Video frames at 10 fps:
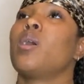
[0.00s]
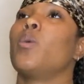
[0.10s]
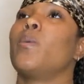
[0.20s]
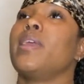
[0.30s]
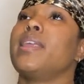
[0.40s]

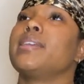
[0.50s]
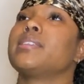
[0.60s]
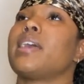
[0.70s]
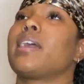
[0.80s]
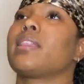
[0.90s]
when
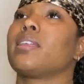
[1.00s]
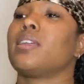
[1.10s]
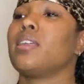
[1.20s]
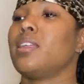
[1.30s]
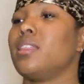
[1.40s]

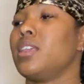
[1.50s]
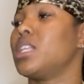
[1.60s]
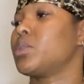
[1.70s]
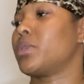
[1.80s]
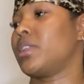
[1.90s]
exactly
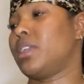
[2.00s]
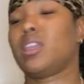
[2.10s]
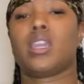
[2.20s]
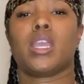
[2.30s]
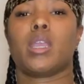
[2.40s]
these were gonna
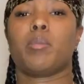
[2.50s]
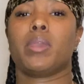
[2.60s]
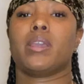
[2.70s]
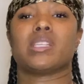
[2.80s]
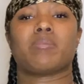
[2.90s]
get here,
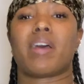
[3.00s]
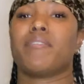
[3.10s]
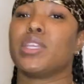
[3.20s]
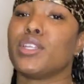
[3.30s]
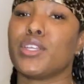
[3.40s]
because my
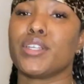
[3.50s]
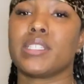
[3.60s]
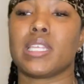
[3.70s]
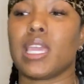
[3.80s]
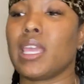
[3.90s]
vendor
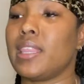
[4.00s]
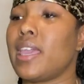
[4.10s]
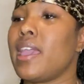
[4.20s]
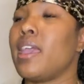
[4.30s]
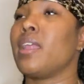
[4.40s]
said
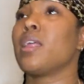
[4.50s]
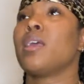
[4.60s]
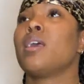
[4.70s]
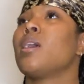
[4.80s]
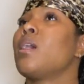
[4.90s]
that
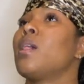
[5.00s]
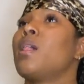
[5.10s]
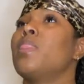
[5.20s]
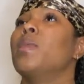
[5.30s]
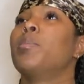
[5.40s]

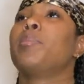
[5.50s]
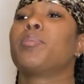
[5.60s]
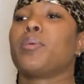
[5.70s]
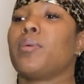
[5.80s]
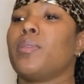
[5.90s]

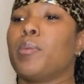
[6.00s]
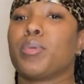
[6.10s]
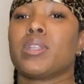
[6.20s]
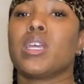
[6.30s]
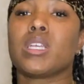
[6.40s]
the
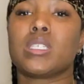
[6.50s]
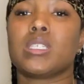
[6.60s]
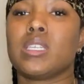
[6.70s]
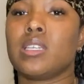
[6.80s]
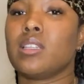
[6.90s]

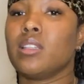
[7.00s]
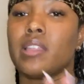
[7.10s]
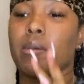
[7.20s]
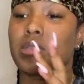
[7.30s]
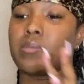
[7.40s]
production
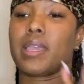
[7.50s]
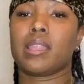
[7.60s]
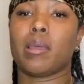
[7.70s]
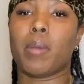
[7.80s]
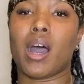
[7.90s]
that was making
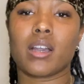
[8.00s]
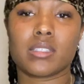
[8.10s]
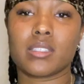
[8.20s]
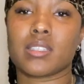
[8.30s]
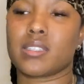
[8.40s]
the
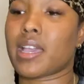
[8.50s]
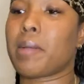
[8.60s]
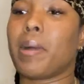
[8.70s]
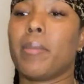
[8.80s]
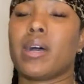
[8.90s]
boxes, because I got
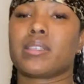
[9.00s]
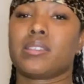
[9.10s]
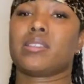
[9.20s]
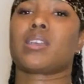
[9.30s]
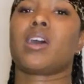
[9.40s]
my
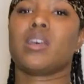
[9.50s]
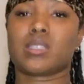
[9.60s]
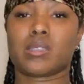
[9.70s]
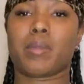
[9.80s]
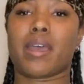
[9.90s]
boxes
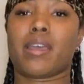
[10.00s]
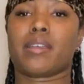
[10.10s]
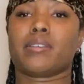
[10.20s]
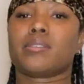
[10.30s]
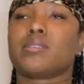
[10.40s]

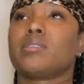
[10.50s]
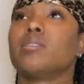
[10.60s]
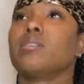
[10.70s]
customized,